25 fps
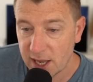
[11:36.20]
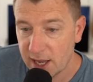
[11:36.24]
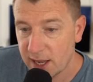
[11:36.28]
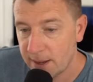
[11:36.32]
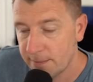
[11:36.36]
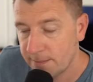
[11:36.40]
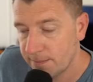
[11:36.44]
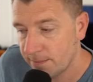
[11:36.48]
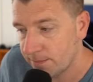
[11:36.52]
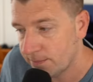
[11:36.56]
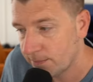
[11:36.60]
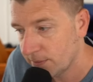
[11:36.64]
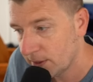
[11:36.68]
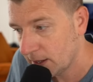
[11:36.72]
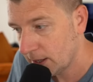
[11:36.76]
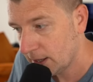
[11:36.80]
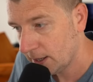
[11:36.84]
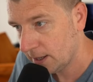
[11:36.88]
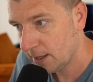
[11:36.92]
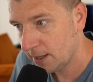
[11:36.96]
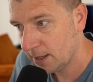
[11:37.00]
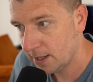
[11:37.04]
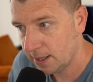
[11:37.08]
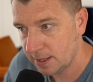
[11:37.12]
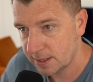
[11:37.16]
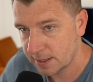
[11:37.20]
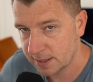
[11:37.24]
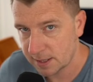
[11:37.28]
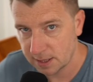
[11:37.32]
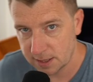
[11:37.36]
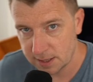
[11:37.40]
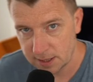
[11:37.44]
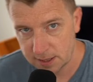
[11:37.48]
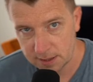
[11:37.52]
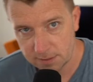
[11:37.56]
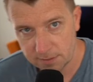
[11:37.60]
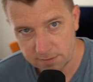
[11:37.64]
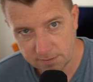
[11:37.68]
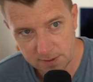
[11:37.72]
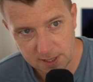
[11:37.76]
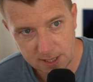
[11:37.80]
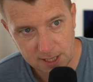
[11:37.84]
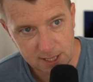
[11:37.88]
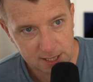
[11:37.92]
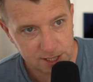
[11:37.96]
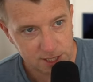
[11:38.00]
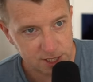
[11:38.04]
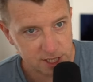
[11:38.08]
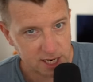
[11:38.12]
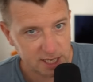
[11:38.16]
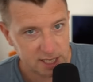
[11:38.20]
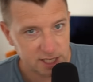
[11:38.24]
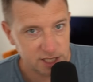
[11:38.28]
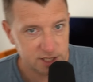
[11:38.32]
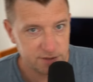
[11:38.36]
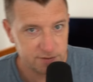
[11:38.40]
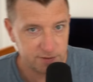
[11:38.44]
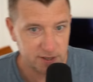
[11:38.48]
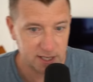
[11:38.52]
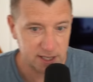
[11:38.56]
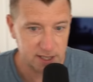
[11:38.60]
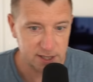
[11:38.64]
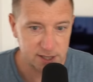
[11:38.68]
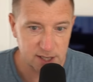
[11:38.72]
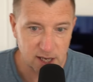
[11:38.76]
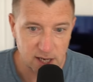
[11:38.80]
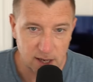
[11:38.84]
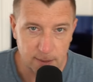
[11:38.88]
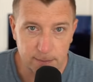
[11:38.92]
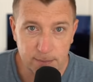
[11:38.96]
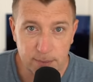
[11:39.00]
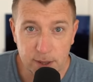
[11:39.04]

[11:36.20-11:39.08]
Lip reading: going to really change things up.